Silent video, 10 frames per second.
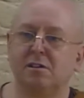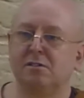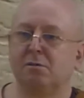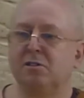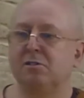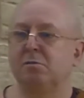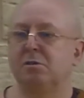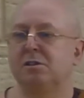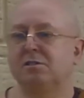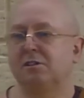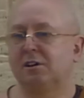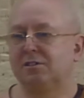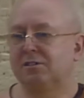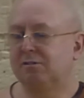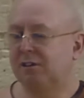So once your body
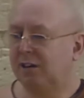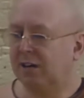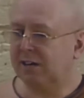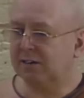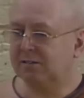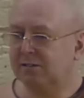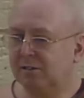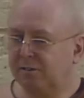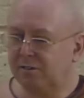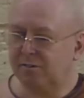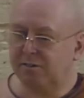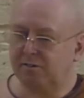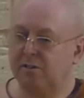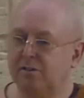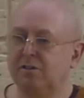starts to relax and you feel
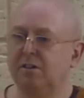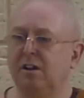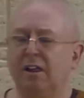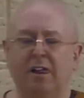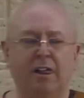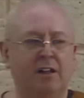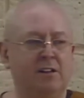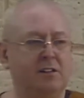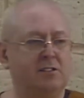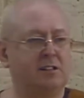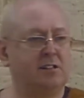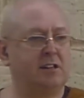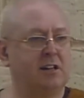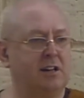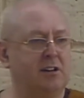very good, you're
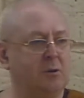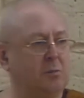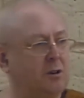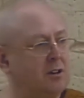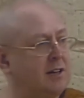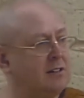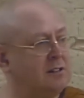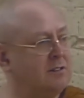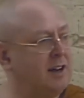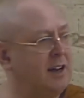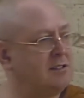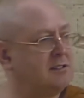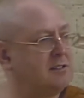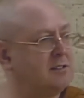sitting here and the body actually vanishes.